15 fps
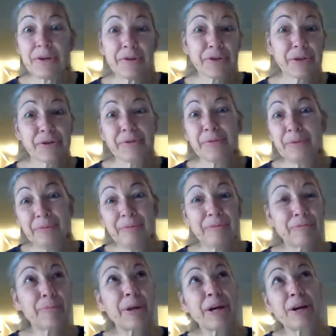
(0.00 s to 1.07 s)
So
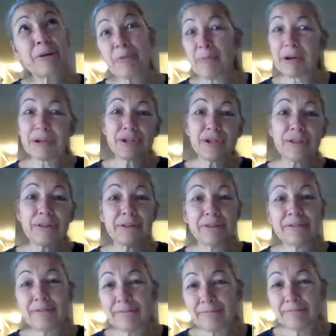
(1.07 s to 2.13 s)
from there, we went to
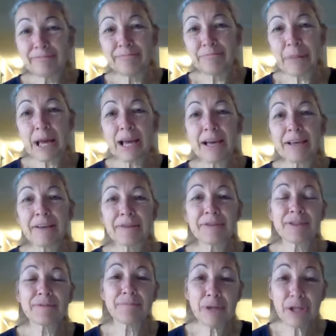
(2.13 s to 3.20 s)
the bank and
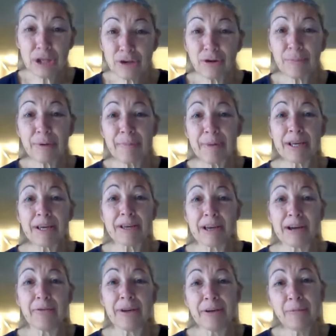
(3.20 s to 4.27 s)
said, we need to open a bank
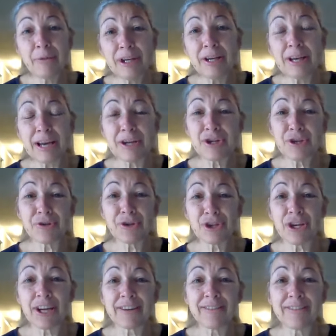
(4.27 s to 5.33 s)
account and we need a cashier's
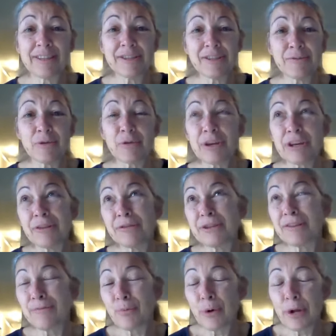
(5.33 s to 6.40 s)
check. And they said, okay, it'll
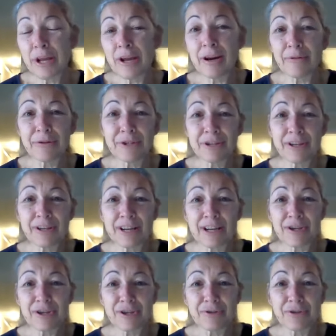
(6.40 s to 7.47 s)
take 48 hours to get a
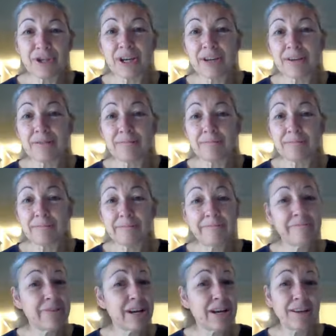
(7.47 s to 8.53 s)
cashier's check.
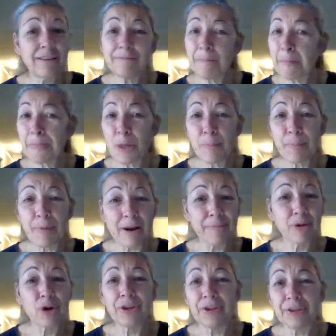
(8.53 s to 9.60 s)
Fine. No problem.
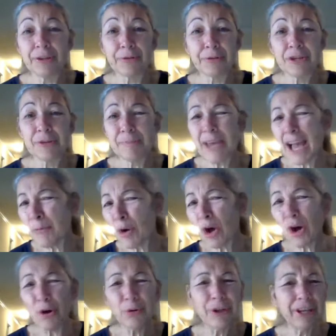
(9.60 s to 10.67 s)
Call the dealership. Yeah, we'll
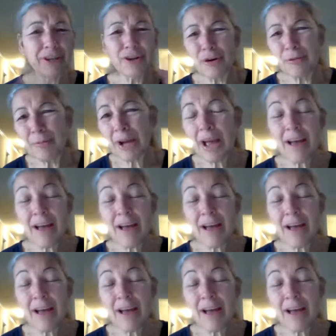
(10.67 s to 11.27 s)
hold it. Nope.